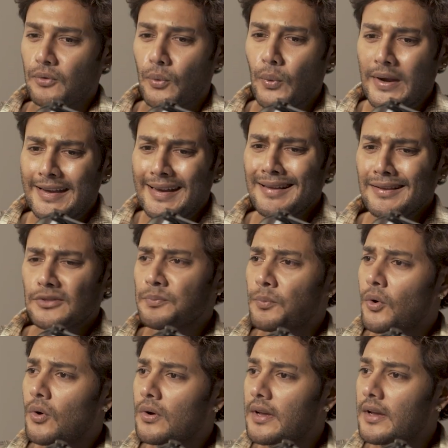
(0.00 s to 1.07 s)
Quitting
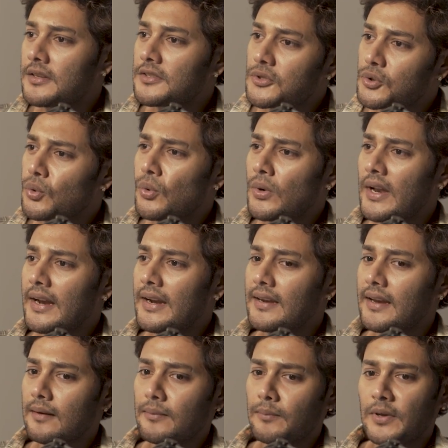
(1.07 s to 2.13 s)
smoke is too
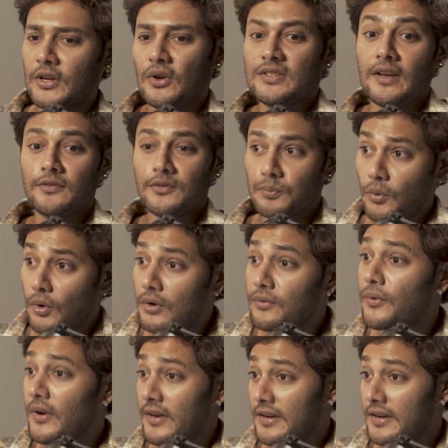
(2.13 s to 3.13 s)
late because I've smoked for